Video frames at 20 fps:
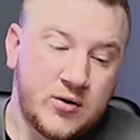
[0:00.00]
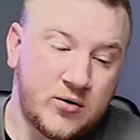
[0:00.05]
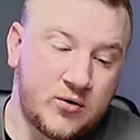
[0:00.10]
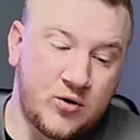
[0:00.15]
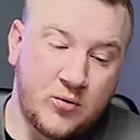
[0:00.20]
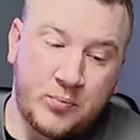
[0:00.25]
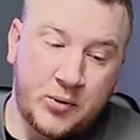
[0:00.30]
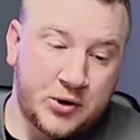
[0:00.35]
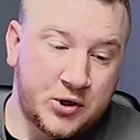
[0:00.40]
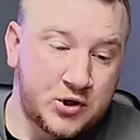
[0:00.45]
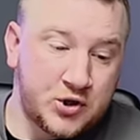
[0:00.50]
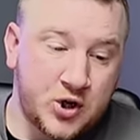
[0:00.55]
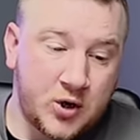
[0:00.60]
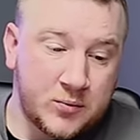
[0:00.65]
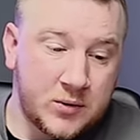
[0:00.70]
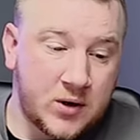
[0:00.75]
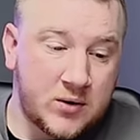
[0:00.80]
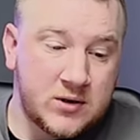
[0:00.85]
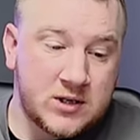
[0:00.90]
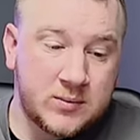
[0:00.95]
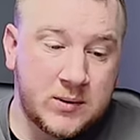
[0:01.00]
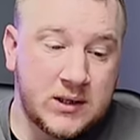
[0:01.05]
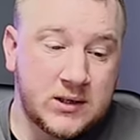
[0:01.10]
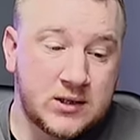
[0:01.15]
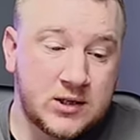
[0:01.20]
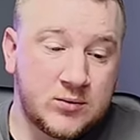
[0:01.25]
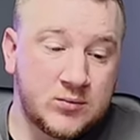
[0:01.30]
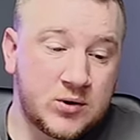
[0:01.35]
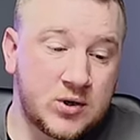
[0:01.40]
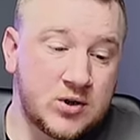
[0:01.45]
or a body shop, go and speak
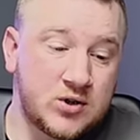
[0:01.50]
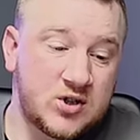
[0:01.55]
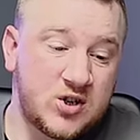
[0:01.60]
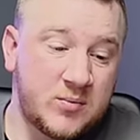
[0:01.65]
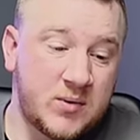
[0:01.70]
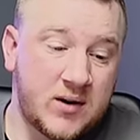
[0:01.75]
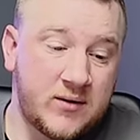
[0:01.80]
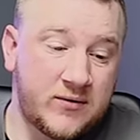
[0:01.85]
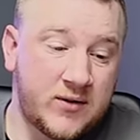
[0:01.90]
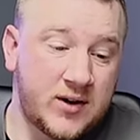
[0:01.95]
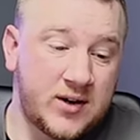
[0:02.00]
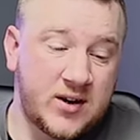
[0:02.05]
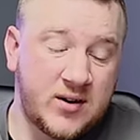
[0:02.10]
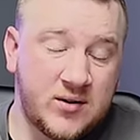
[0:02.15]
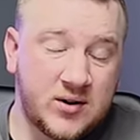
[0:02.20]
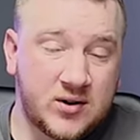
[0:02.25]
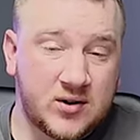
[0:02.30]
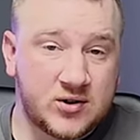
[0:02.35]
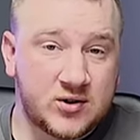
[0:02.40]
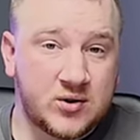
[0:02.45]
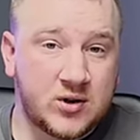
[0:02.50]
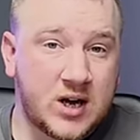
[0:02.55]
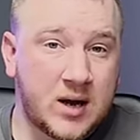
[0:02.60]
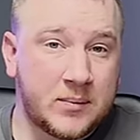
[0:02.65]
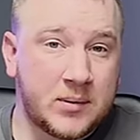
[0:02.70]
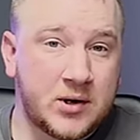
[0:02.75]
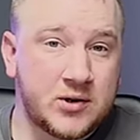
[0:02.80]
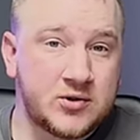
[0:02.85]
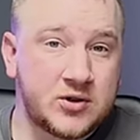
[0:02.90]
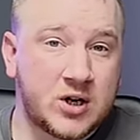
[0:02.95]
to them, because you might find it only costs you a
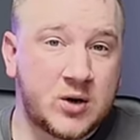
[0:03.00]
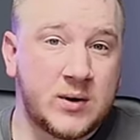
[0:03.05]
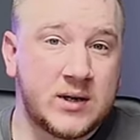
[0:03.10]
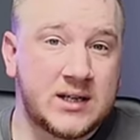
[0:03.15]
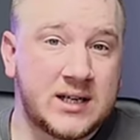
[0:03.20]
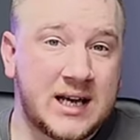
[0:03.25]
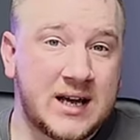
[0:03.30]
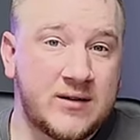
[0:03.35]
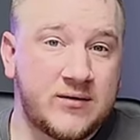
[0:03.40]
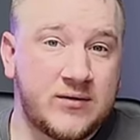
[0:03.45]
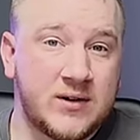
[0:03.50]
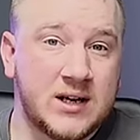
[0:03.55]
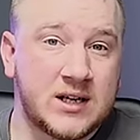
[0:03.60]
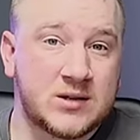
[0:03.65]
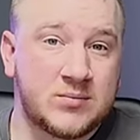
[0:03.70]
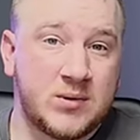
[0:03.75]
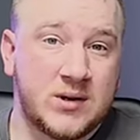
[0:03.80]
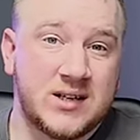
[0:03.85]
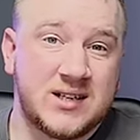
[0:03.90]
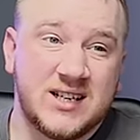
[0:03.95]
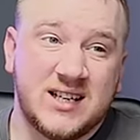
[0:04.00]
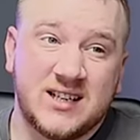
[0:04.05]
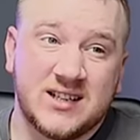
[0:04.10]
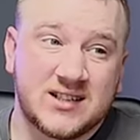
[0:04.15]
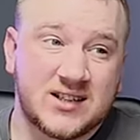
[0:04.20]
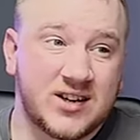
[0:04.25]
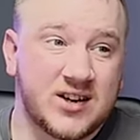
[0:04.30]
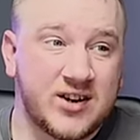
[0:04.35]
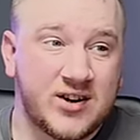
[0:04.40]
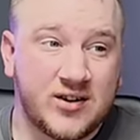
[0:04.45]
couple £100 to get fixed, but a dealer's
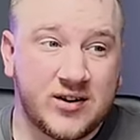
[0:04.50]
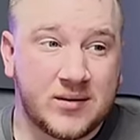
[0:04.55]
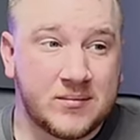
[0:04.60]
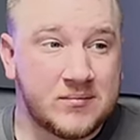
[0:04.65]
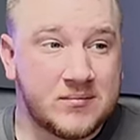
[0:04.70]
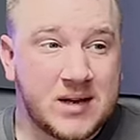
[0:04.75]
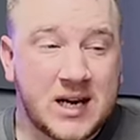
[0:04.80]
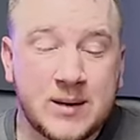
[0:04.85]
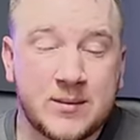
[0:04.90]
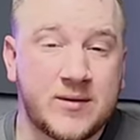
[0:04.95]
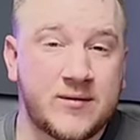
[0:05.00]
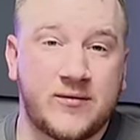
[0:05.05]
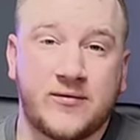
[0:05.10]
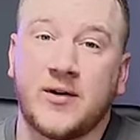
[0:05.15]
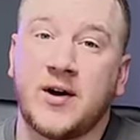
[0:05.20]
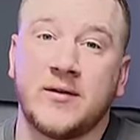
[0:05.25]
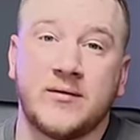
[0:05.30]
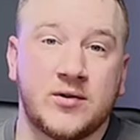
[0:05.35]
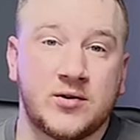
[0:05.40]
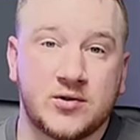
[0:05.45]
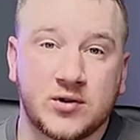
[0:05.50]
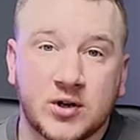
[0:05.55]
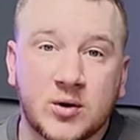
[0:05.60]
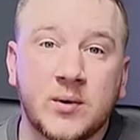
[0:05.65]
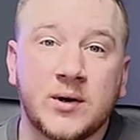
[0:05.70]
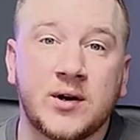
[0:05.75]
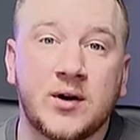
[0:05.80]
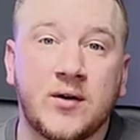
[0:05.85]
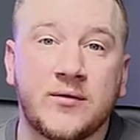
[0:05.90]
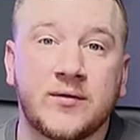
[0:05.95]
going to knock minimum
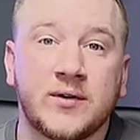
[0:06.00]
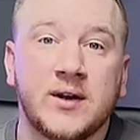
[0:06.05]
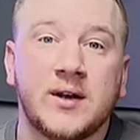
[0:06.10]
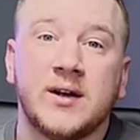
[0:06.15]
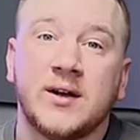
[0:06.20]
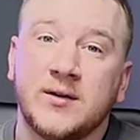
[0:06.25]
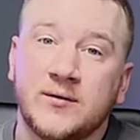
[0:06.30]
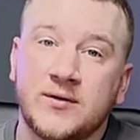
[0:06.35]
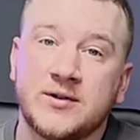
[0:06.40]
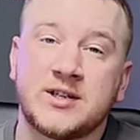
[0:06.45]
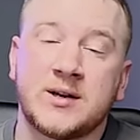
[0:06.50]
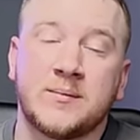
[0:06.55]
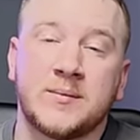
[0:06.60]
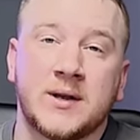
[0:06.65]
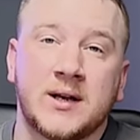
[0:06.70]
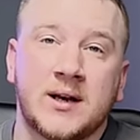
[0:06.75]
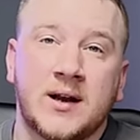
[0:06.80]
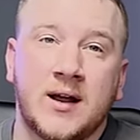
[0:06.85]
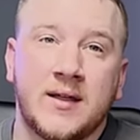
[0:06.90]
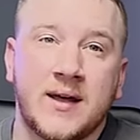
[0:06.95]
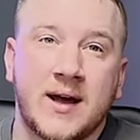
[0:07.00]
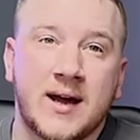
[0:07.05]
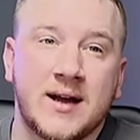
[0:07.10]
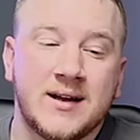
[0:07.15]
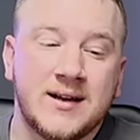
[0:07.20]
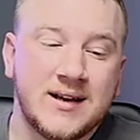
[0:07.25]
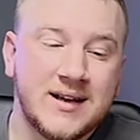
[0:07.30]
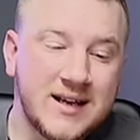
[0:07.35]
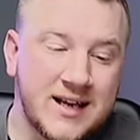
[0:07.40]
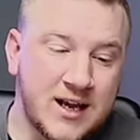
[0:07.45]
£500 off for something like that.
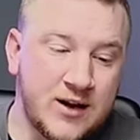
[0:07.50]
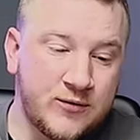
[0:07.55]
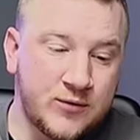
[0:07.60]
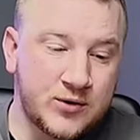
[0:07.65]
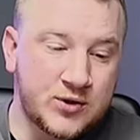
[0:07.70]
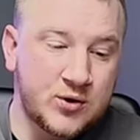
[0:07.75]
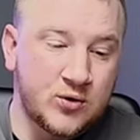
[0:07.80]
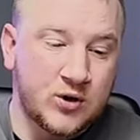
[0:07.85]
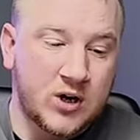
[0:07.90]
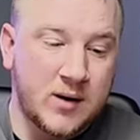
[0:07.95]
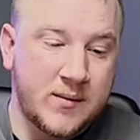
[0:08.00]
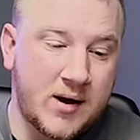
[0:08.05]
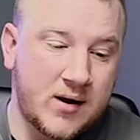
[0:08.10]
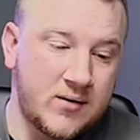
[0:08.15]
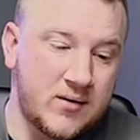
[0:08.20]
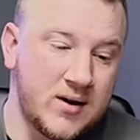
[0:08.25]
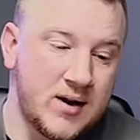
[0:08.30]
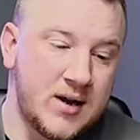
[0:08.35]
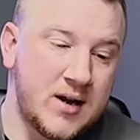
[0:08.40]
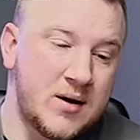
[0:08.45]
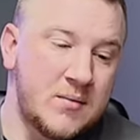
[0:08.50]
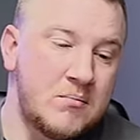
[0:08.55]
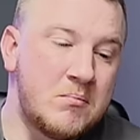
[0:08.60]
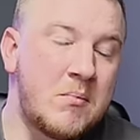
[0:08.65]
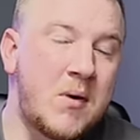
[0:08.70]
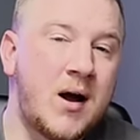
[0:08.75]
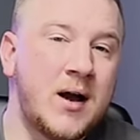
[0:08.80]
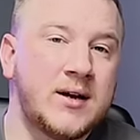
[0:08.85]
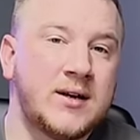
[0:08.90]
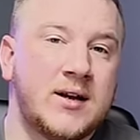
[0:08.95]
If we're talking about
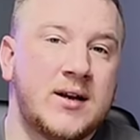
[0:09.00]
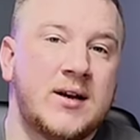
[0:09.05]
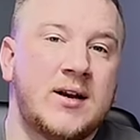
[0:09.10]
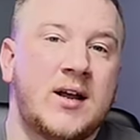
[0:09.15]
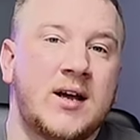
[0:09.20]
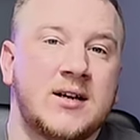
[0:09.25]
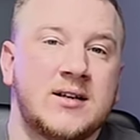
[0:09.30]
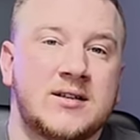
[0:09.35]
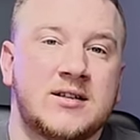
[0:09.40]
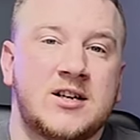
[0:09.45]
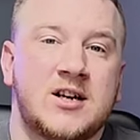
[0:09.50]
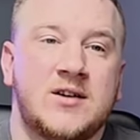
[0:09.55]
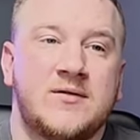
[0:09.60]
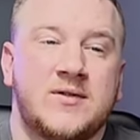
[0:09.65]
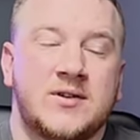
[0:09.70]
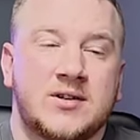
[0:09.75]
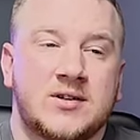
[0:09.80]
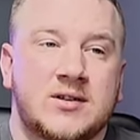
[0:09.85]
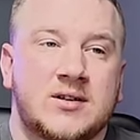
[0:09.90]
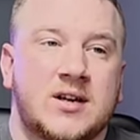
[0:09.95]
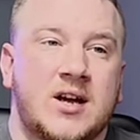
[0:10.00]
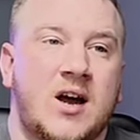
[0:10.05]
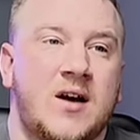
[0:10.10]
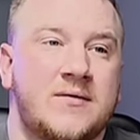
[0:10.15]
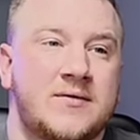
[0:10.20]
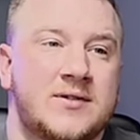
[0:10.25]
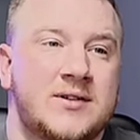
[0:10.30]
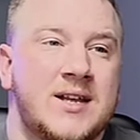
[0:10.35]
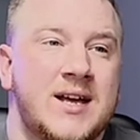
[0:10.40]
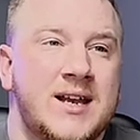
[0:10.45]
minor light surface
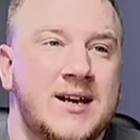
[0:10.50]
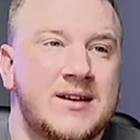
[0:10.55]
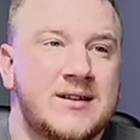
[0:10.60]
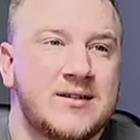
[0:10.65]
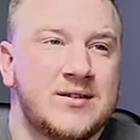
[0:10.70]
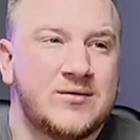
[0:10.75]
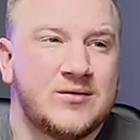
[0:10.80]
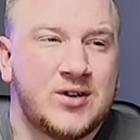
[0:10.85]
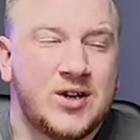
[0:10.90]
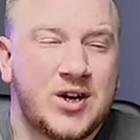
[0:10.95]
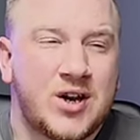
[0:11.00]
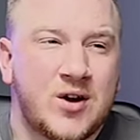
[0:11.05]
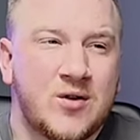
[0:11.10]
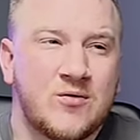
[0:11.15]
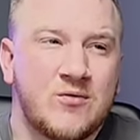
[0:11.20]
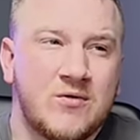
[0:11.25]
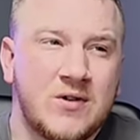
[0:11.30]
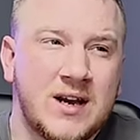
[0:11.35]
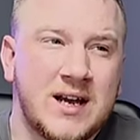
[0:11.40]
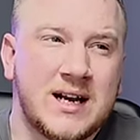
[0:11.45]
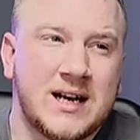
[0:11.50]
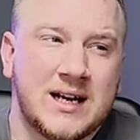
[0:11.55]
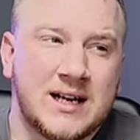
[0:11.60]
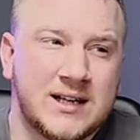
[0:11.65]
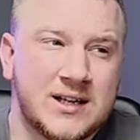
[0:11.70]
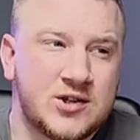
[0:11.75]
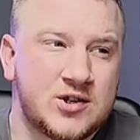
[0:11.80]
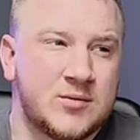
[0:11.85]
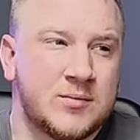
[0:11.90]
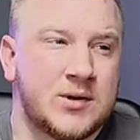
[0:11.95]
scuffs, then, you know, really,
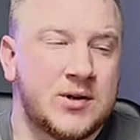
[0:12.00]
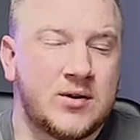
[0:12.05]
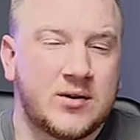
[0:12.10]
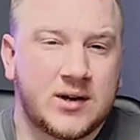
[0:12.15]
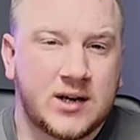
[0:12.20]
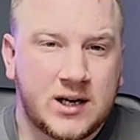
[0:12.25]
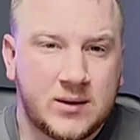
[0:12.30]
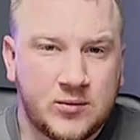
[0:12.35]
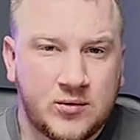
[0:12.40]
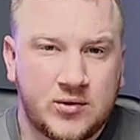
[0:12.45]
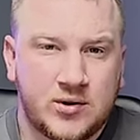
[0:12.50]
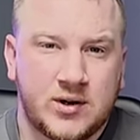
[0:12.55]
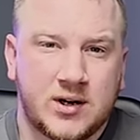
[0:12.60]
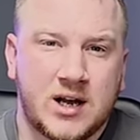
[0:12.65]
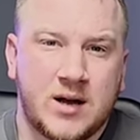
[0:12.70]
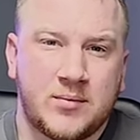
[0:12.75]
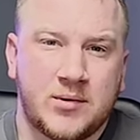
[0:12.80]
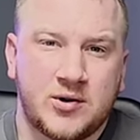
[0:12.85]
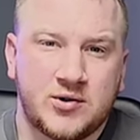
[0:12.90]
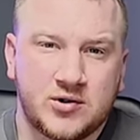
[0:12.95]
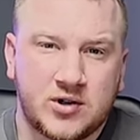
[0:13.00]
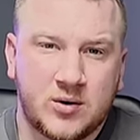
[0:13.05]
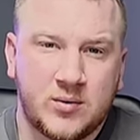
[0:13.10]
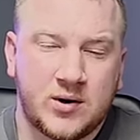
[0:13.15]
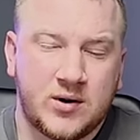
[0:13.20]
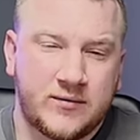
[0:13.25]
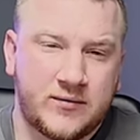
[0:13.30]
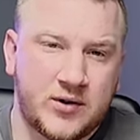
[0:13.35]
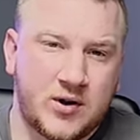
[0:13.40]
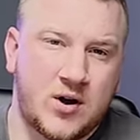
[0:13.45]
they shouldn't be knocking any more than a couple
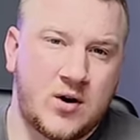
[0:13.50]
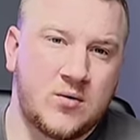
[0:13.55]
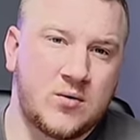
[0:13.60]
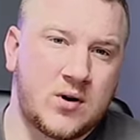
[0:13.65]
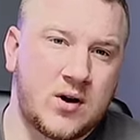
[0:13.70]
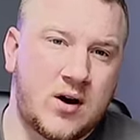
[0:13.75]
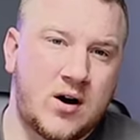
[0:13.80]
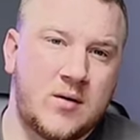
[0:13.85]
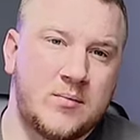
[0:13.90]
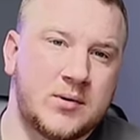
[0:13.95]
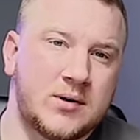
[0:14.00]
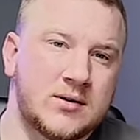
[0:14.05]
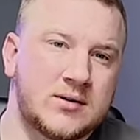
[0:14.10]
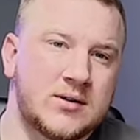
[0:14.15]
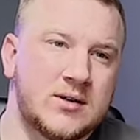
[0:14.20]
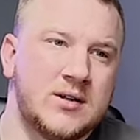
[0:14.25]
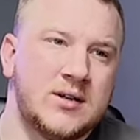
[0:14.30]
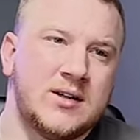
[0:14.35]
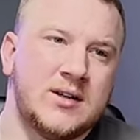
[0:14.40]
£100 off for the whole car, because